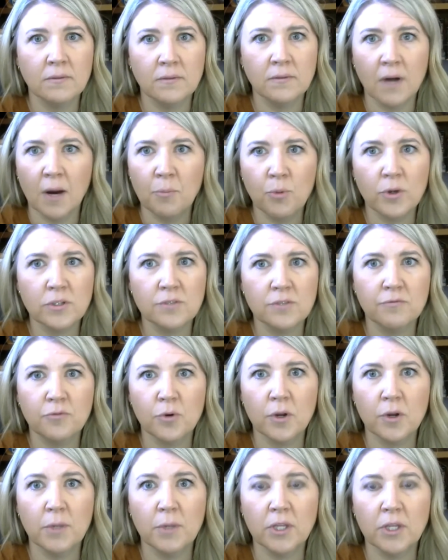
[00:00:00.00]
upwards of
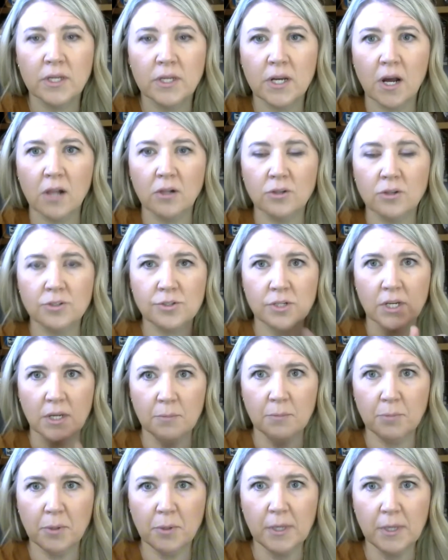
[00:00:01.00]
$40 million to
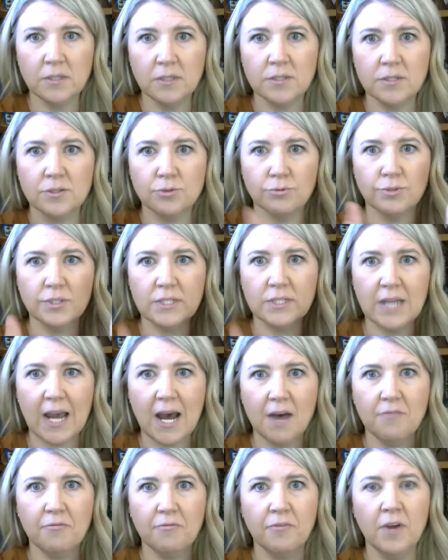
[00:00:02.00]
implement, to
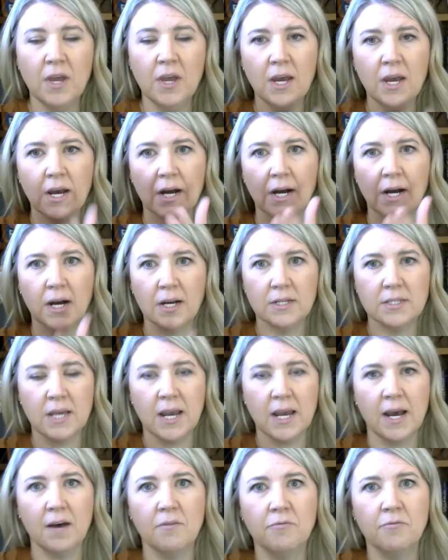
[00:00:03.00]
staff, to
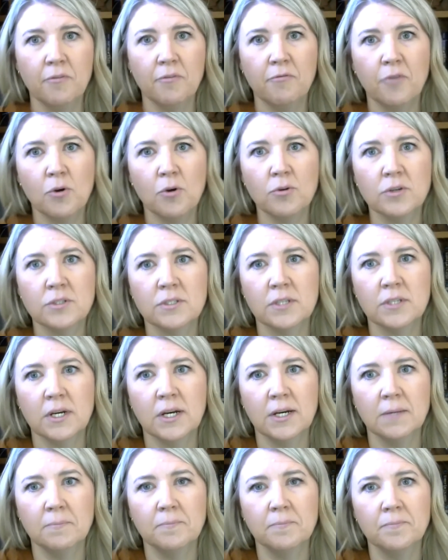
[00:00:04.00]
have folks
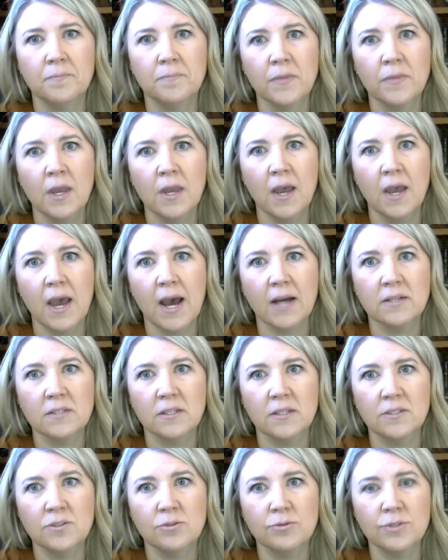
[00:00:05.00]

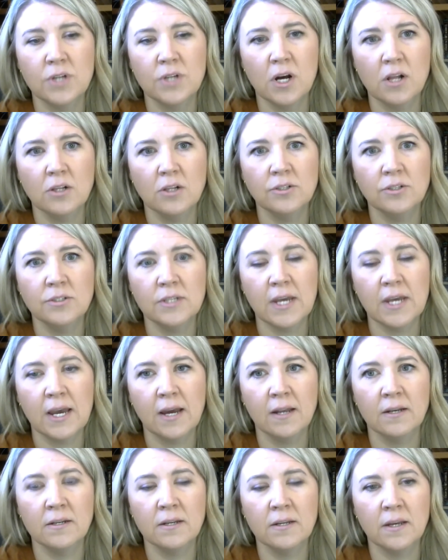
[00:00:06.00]
access those dollars,
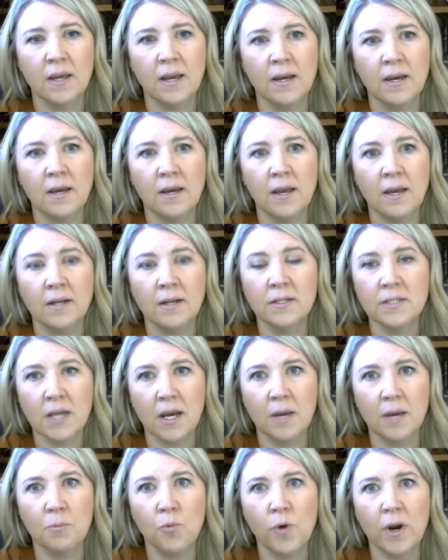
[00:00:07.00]
and at a
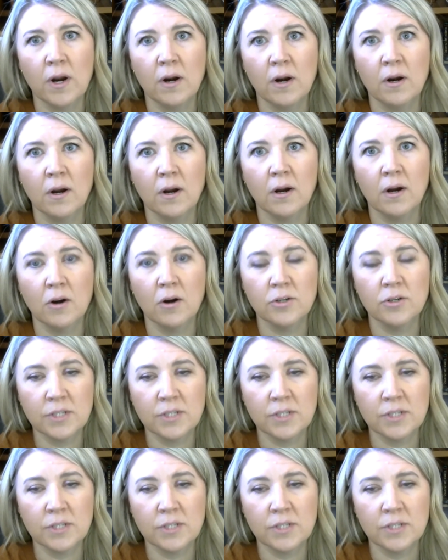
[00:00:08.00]
time where our